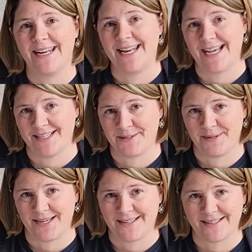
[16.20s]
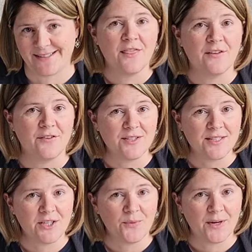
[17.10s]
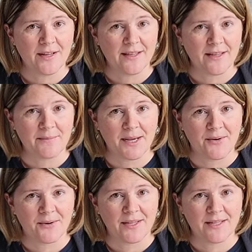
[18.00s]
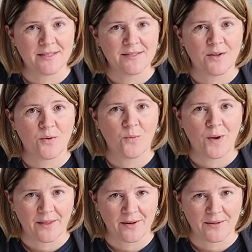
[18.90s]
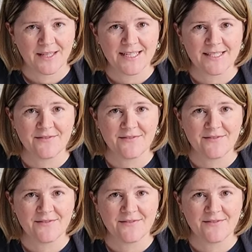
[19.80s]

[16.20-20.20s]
not to pack. The first thing you want to think about is weather. It is